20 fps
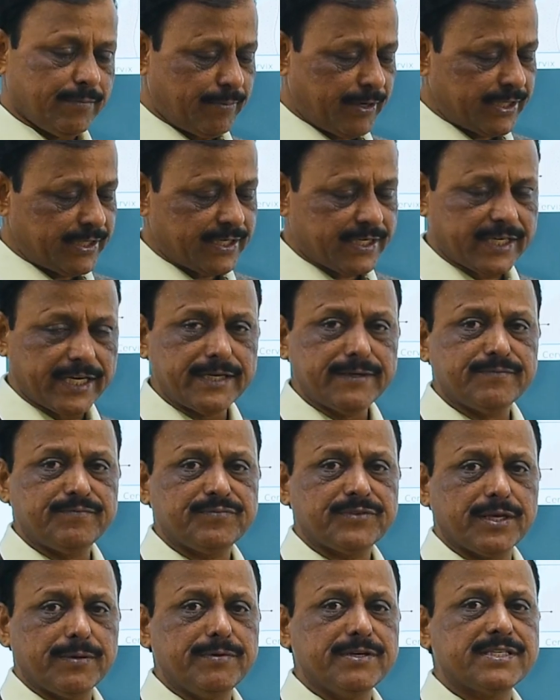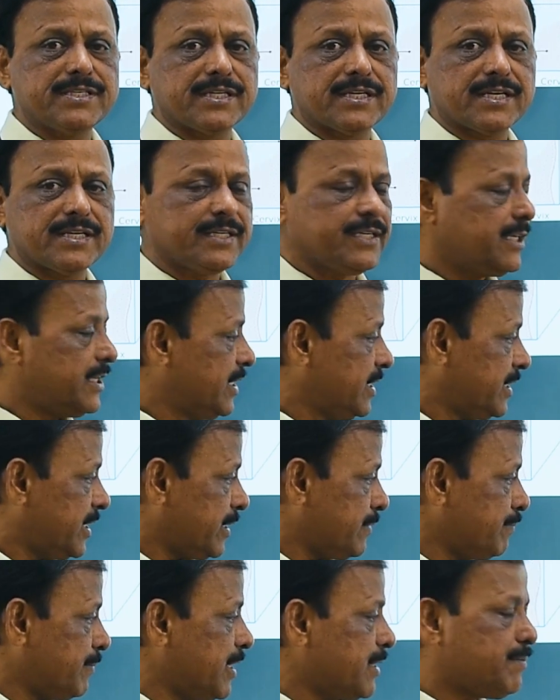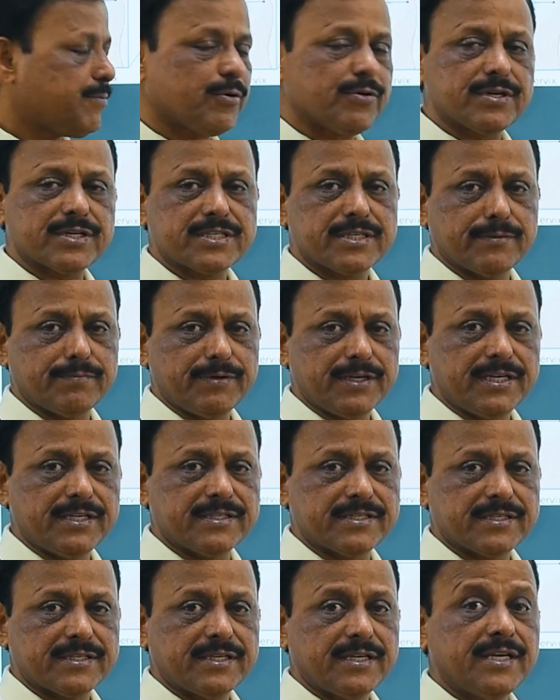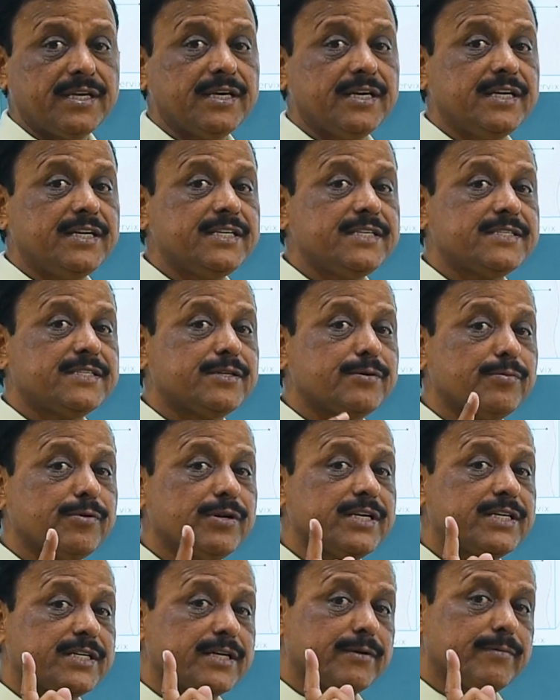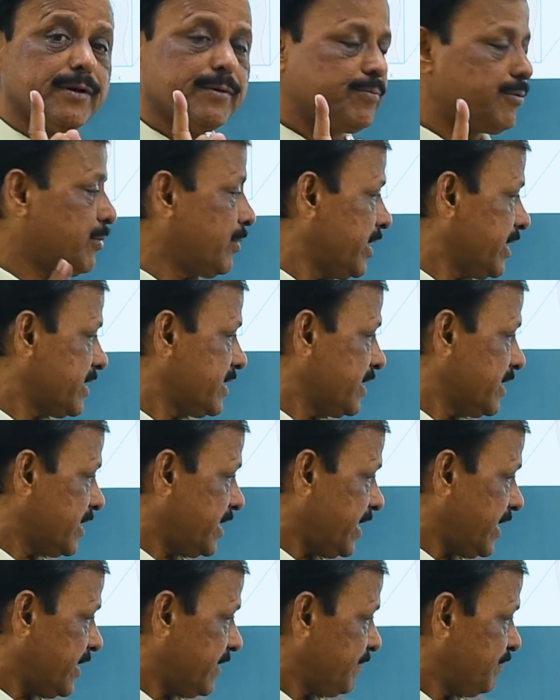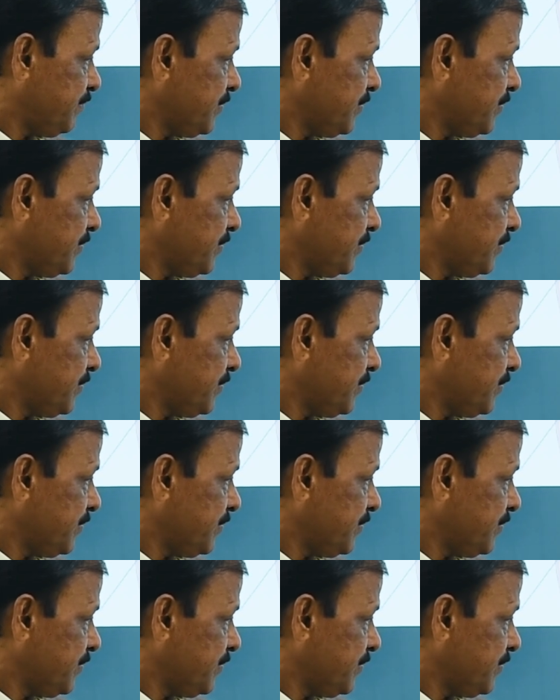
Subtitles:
by the time immediately that milk production begins, it is stimulated by prolactin gland.